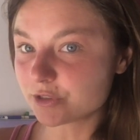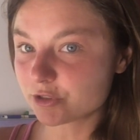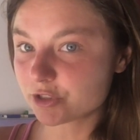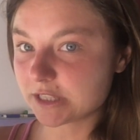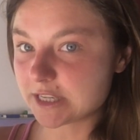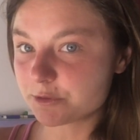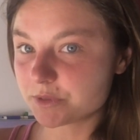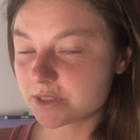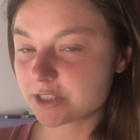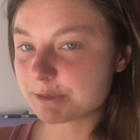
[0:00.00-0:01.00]
social
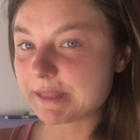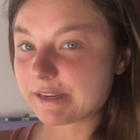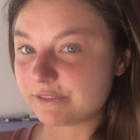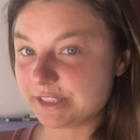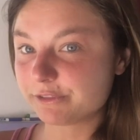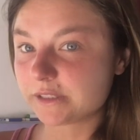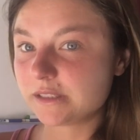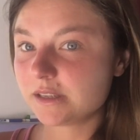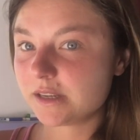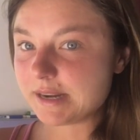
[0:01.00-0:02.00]
engagement system that have different